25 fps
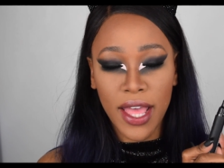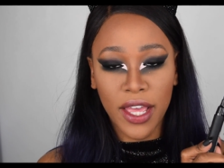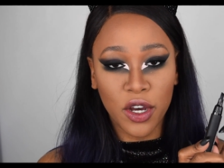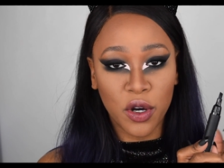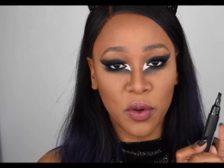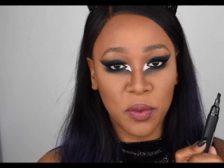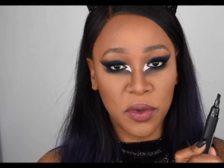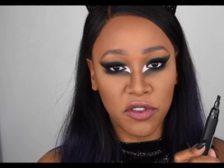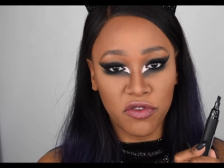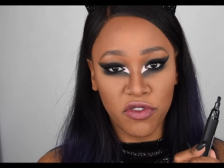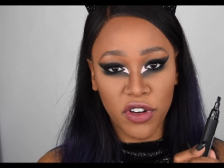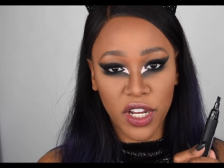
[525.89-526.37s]
It
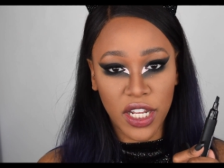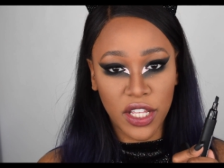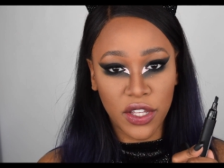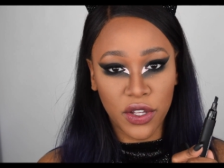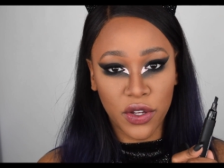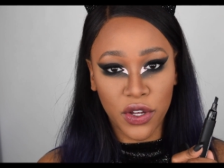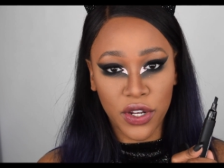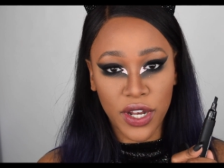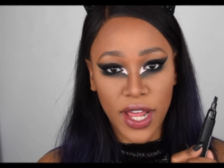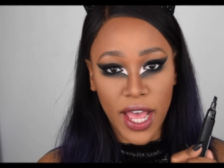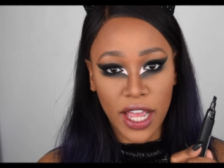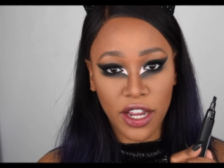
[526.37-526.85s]
will be really
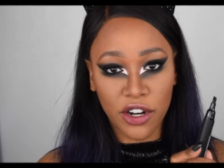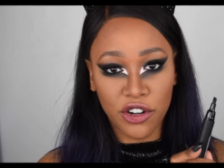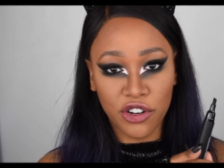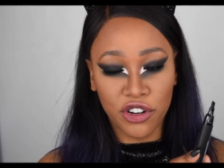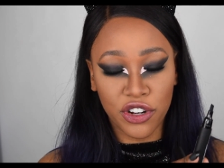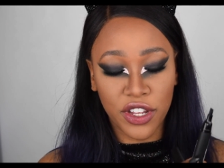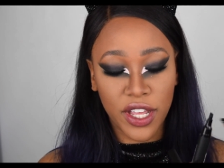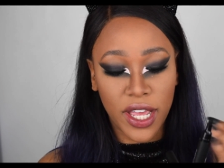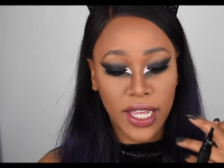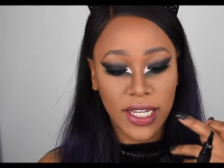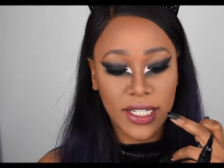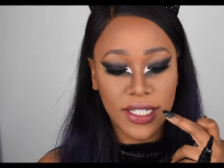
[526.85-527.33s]
good at
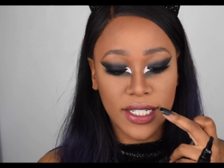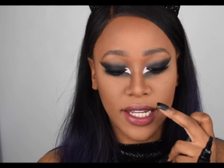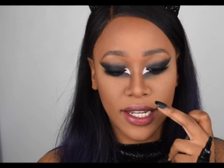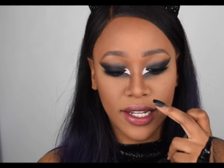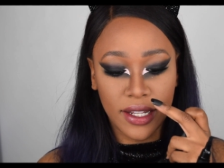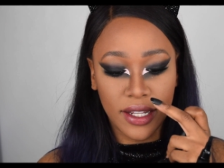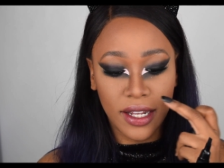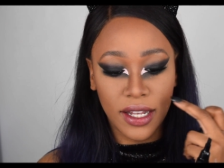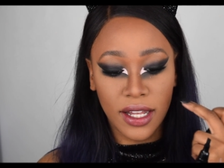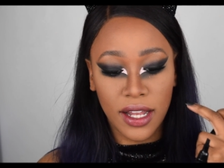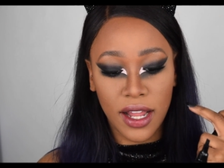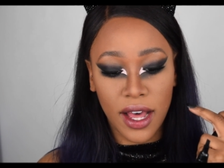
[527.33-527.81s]

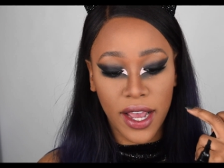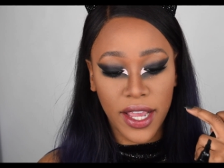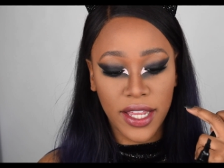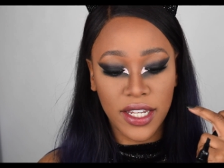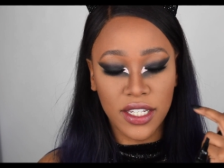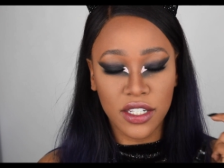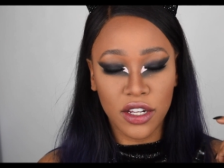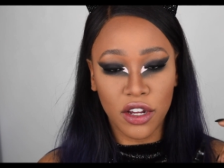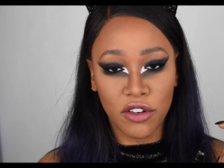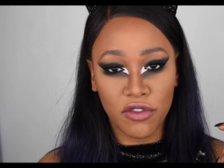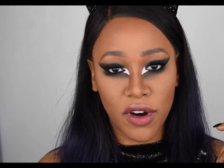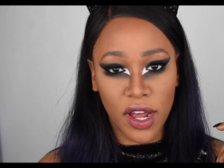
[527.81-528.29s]
creating the
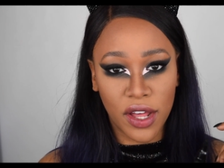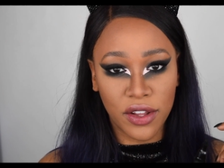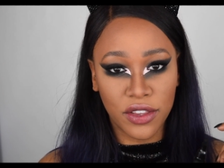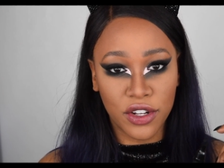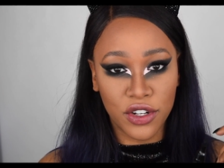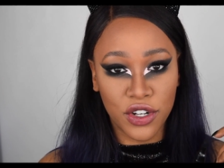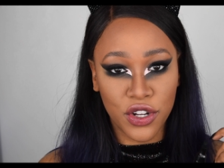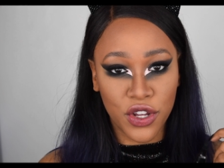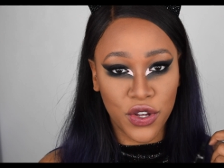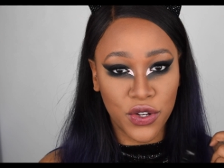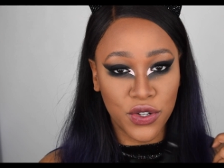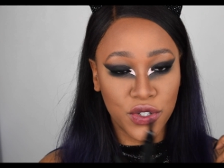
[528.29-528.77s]
lines around
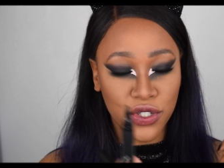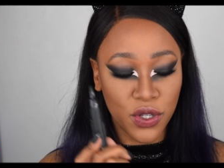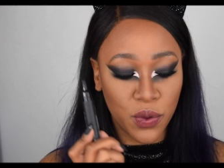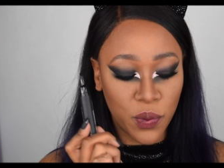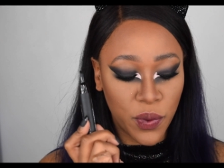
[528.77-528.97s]
the nose.